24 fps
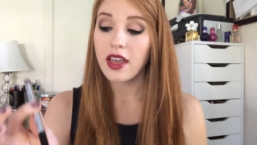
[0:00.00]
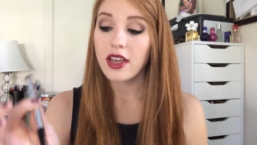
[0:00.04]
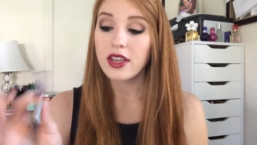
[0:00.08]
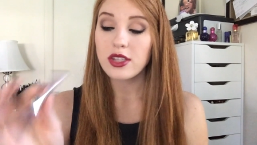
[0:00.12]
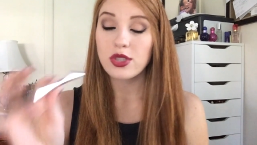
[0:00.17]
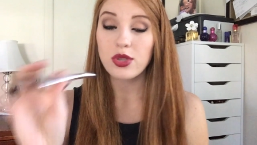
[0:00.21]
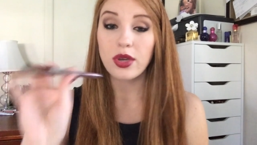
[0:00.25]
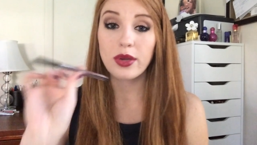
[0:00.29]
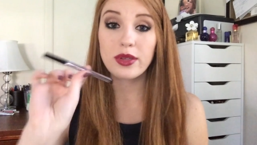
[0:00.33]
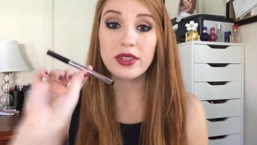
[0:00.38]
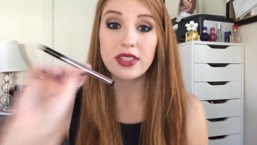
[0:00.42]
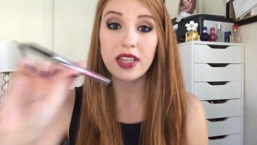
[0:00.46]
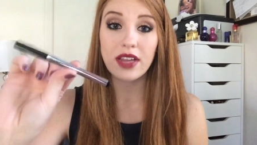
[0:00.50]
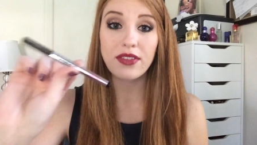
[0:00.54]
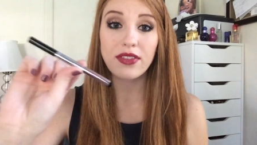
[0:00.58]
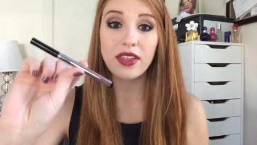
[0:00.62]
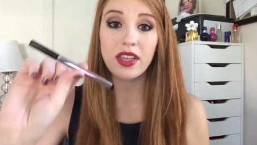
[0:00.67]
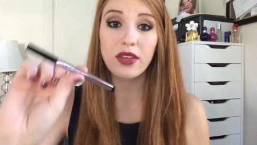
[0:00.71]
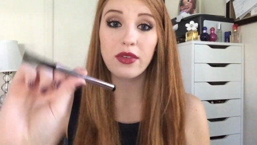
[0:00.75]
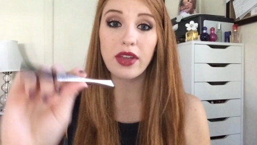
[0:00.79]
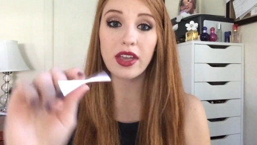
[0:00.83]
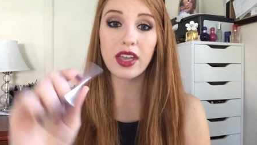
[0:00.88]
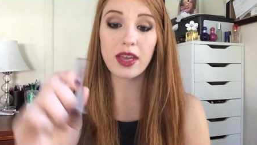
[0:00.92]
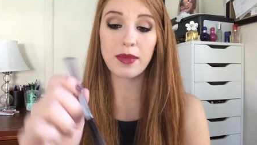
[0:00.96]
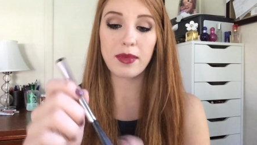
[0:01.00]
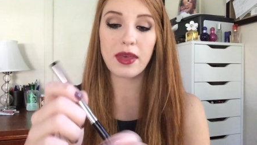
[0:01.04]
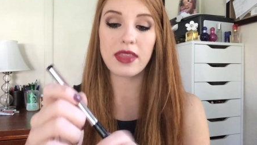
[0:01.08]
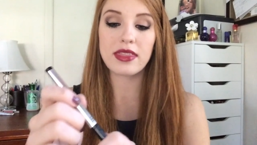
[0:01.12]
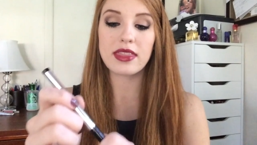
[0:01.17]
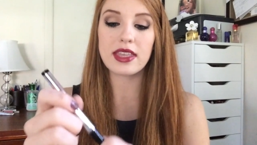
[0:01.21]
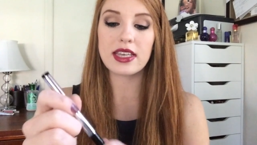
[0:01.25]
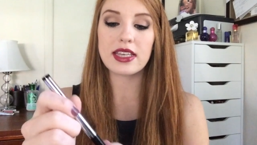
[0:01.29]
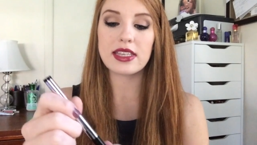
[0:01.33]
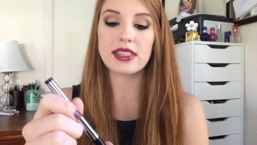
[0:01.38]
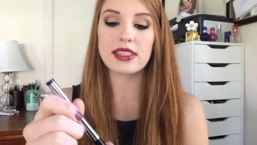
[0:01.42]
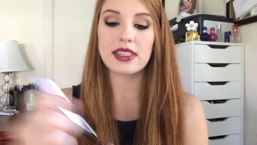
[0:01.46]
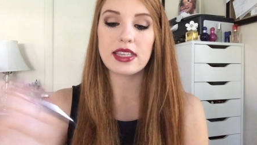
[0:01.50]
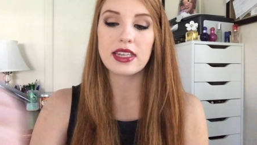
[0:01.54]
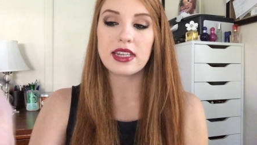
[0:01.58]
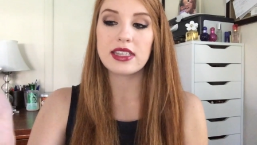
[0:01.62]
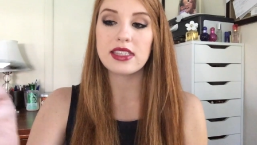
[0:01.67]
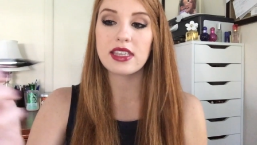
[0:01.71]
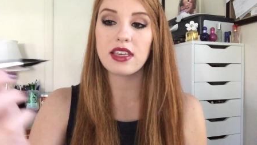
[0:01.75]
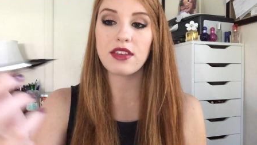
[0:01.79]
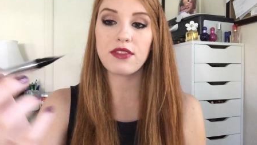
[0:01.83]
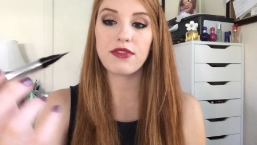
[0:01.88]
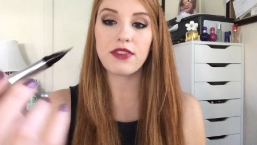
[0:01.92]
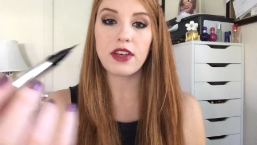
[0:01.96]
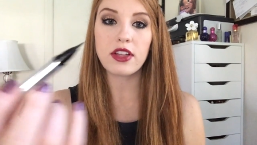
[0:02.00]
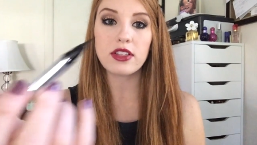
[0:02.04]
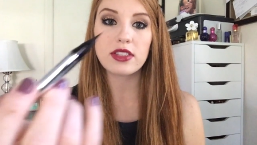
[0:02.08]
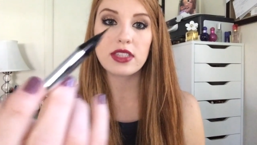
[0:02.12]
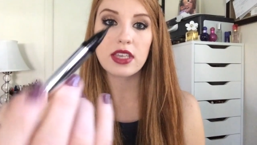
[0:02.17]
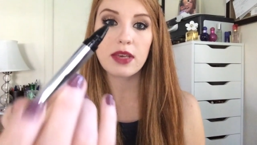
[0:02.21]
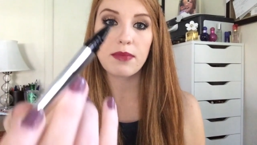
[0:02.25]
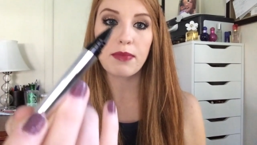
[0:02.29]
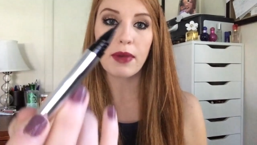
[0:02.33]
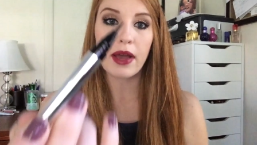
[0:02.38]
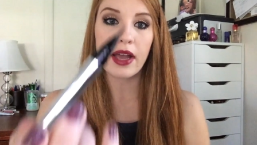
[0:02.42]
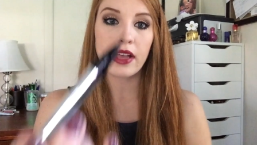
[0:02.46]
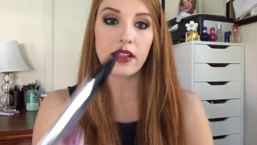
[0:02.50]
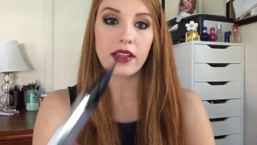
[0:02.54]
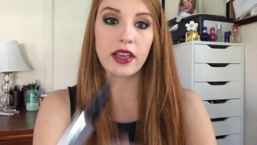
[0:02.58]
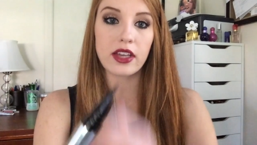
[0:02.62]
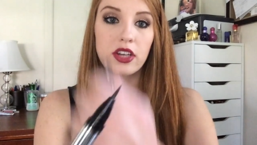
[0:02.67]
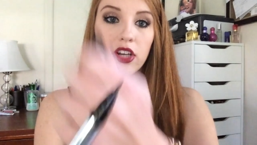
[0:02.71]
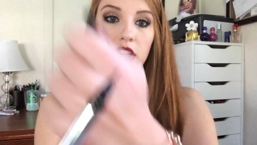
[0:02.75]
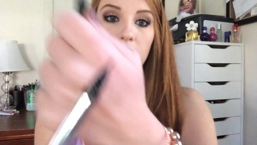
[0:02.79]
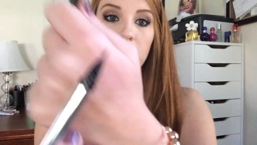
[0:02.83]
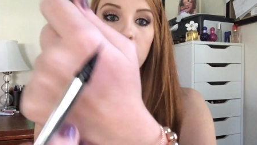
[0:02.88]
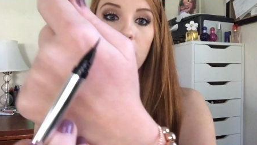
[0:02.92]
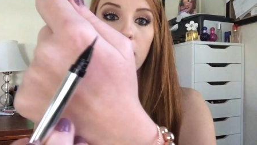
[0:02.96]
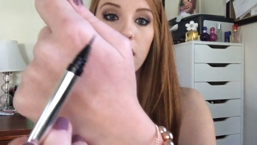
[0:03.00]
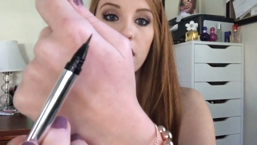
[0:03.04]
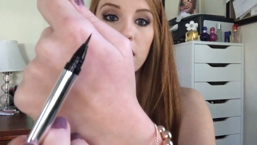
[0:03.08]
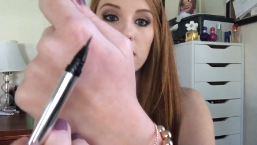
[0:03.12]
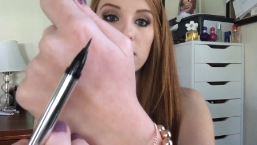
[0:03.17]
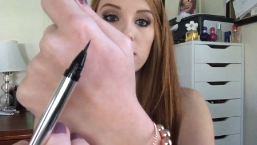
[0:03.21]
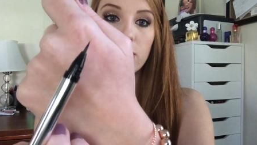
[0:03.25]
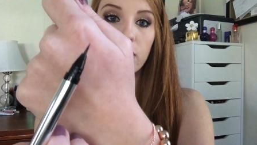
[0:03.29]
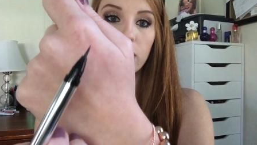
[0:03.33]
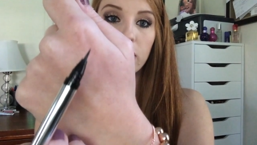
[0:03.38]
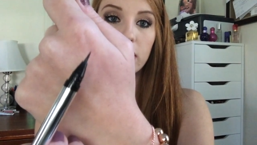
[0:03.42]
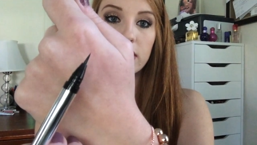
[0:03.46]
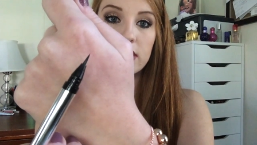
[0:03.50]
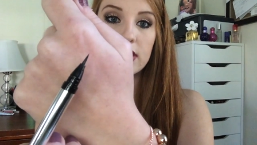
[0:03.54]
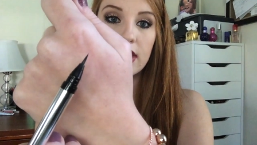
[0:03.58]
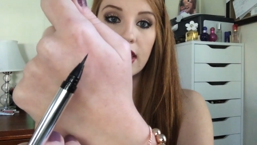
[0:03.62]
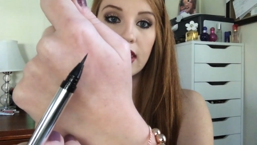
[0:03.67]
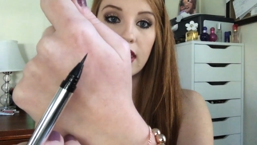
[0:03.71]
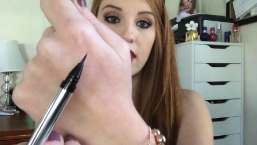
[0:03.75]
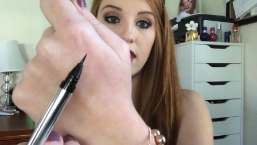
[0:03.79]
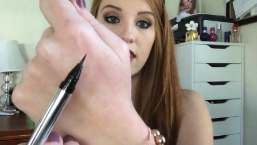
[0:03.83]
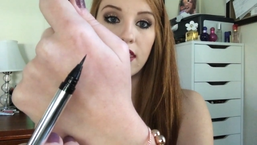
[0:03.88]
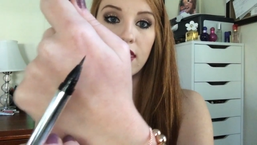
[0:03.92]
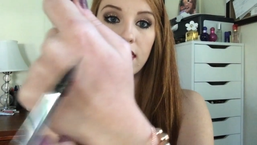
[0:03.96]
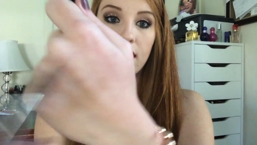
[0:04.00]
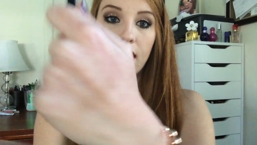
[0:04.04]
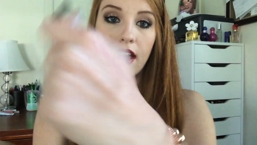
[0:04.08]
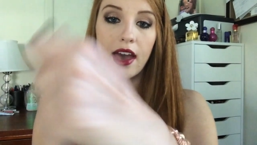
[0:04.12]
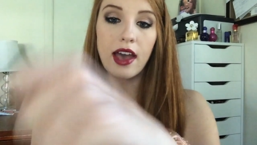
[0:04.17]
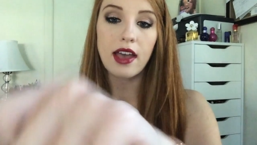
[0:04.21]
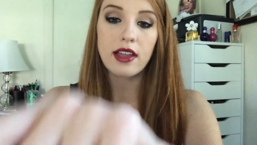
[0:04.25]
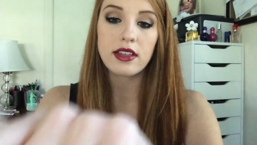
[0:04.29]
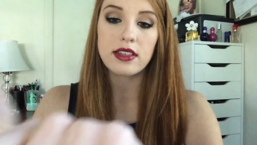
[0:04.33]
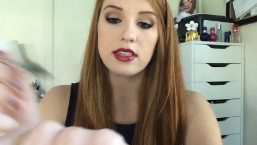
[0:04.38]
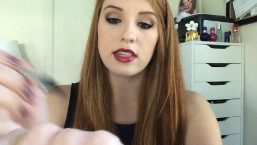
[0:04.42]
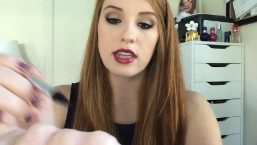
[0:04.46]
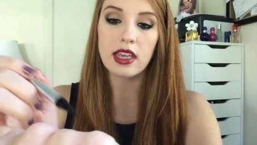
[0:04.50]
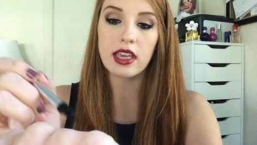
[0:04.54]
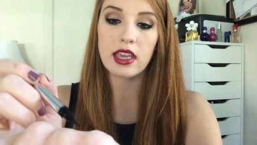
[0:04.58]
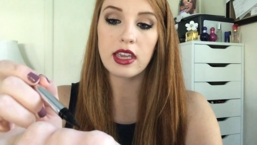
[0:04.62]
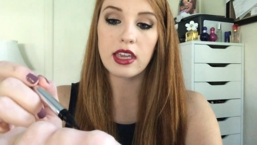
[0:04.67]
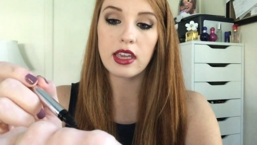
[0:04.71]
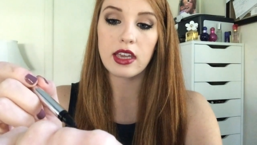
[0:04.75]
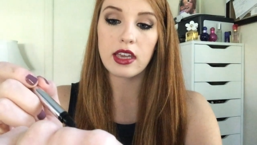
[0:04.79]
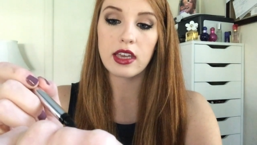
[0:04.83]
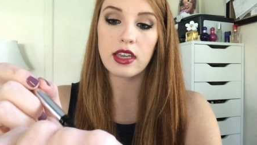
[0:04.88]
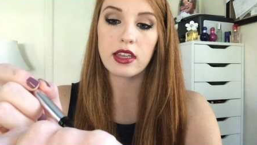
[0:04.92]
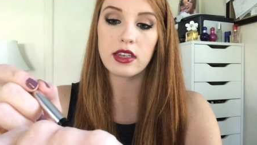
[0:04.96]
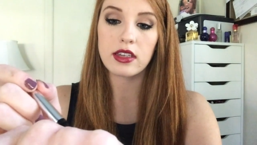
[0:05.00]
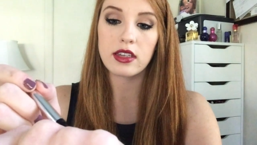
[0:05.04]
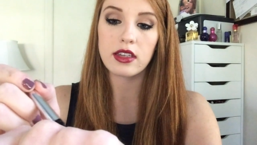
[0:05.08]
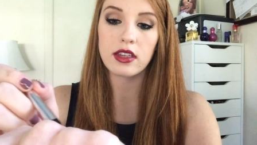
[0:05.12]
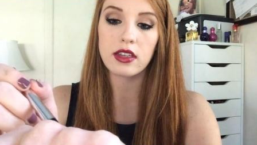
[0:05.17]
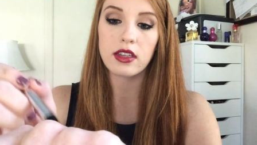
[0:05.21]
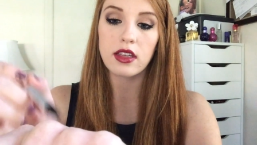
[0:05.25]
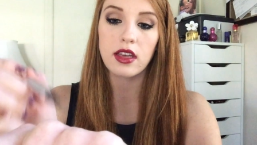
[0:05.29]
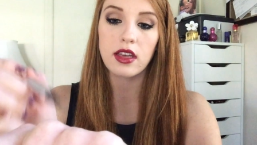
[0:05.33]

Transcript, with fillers: So I would definitely recommend this. It is a felt tip eyeliner. So it looks like that. And